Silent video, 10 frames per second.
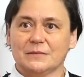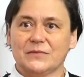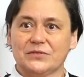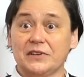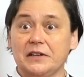
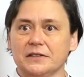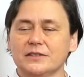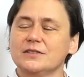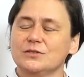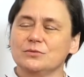
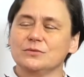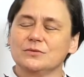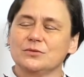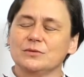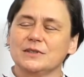fairs
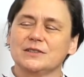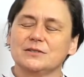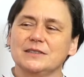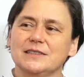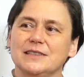to
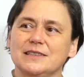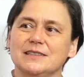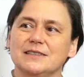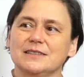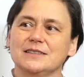actually
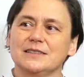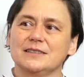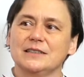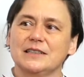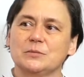get
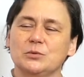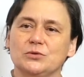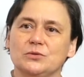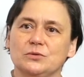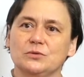
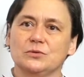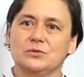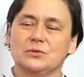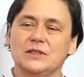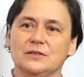exposed
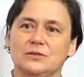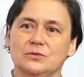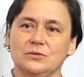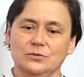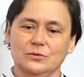
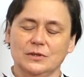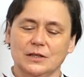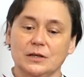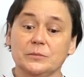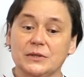to new
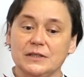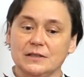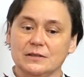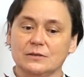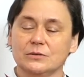
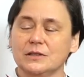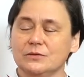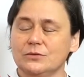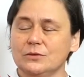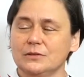companies looking
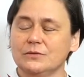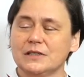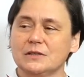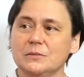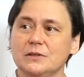for
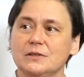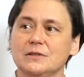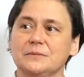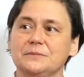investment.